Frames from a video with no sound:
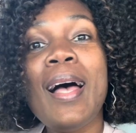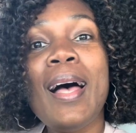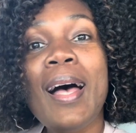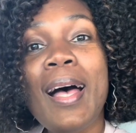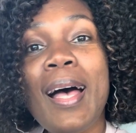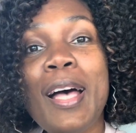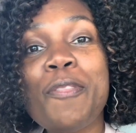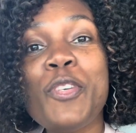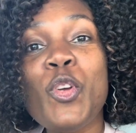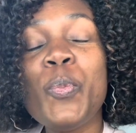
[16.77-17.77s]
Have
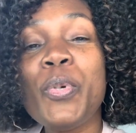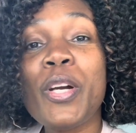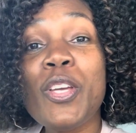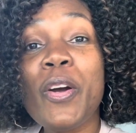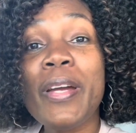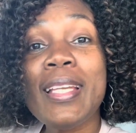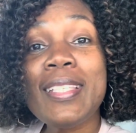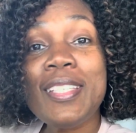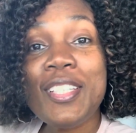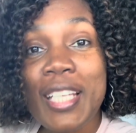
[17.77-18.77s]
your
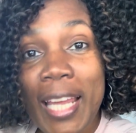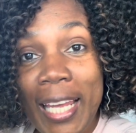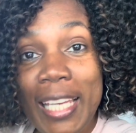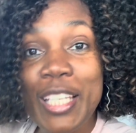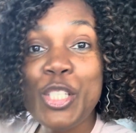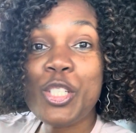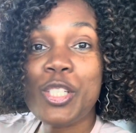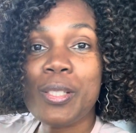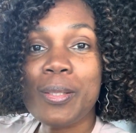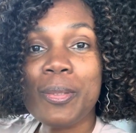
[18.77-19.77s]
priorities changed?